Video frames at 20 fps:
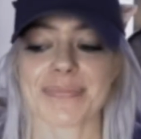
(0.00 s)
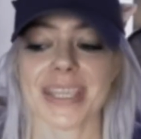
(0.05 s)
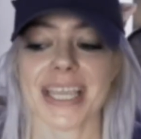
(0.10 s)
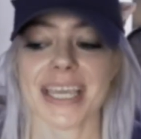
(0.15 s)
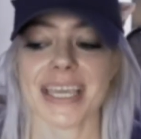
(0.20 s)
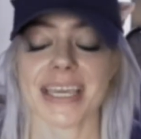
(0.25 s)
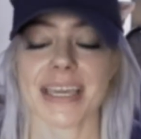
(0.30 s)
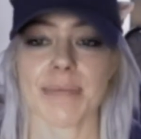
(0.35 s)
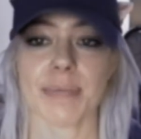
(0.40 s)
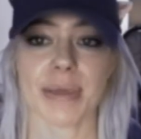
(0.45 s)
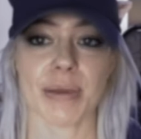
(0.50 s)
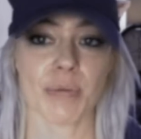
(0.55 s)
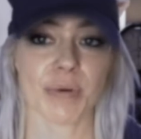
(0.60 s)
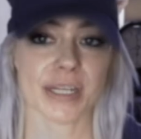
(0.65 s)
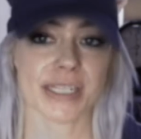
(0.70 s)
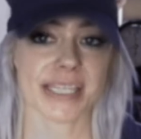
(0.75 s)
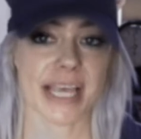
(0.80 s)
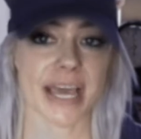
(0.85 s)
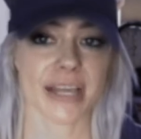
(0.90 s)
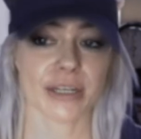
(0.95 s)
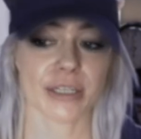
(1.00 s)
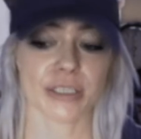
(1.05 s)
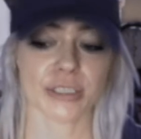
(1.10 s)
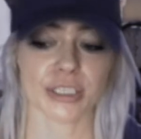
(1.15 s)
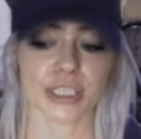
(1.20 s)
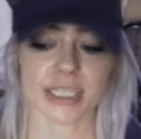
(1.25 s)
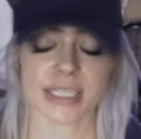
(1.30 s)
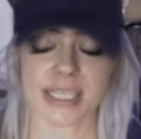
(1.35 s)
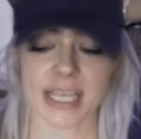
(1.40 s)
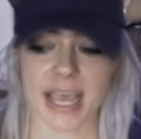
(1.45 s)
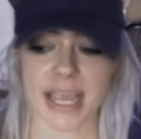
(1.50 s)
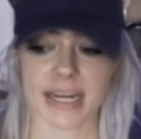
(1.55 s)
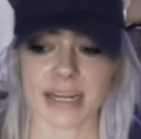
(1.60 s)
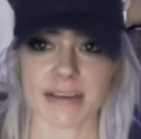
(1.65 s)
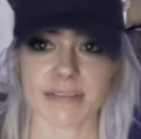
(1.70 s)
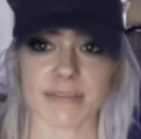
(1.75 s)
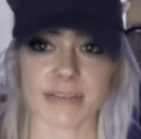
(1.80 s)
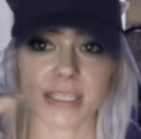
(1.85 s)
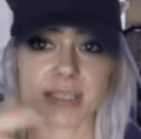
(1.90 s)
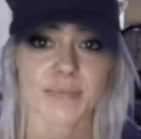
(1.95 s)
It could be where Saturn just kind
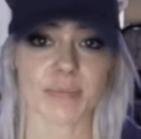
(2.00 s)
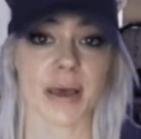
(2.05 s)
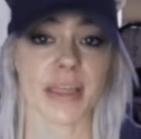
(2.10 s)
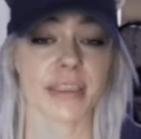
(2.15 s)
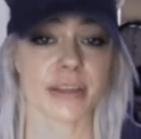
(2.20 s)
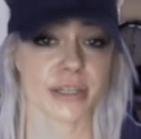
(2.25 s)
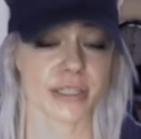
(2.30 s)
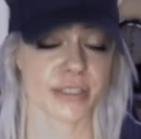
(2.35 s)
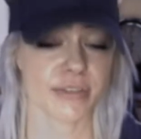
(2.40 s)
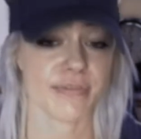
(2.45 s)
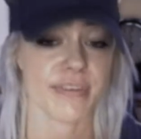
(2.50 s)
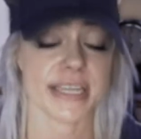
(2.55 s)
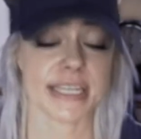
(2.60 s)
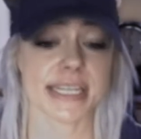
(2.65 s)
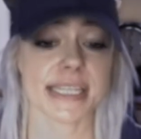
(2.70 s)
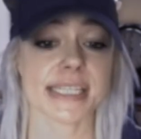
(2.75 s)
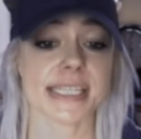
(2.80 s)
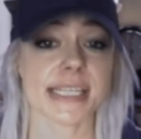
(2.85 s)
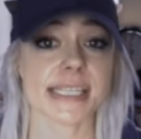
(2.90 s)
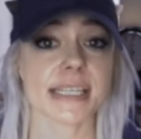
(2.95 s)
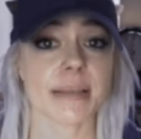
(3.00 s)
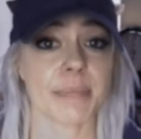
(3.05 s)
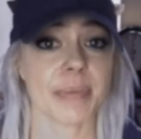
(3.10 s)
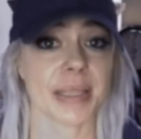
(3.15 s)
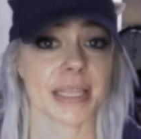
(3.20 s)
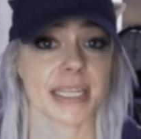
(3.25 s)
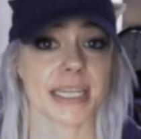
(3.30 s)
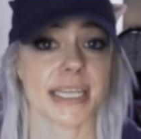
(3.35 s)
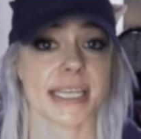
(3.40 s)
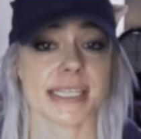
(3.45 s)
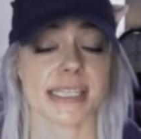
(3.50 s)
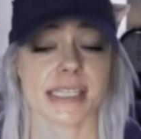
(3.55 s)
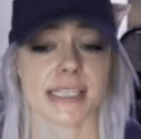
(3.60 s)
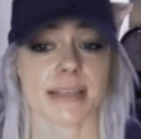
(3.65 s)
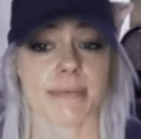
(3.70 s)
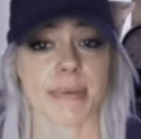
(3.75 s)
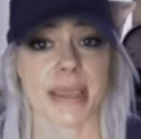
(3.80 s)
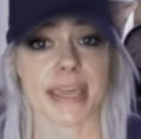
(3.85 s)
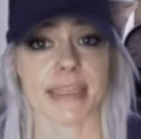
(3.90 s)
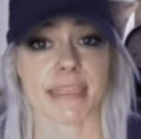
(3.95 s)
of smothers Venus's abilities to
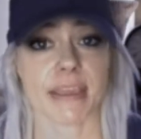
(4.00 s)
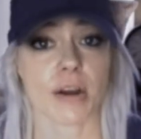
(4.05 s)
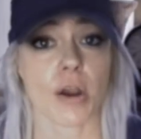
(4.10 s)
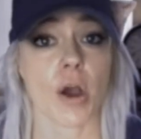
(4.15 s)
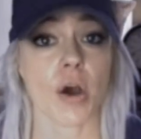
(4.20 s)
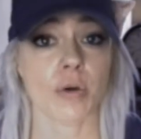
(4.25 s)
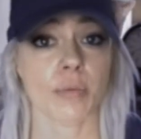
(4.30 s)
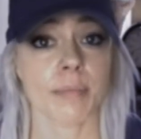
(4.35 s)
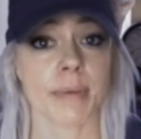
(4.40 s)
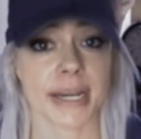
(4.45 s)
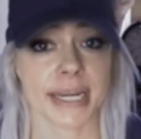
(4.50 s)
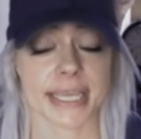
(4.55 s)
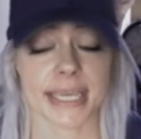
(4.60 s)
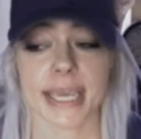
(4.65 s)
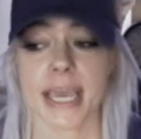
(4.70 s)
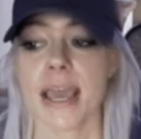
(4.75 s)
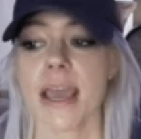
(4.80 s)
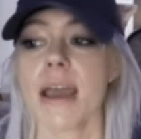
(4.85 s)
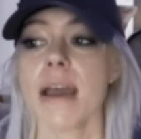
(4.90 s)
make their own money.